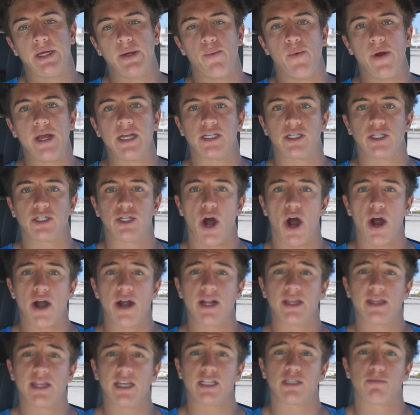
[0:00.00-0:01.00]
we
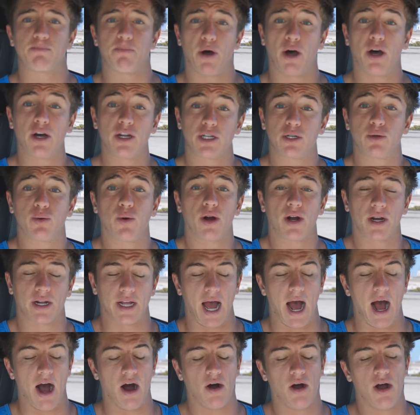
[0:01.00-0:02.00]
started this push
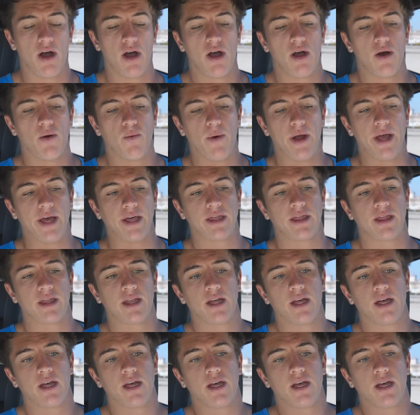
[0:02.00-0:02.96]
workout with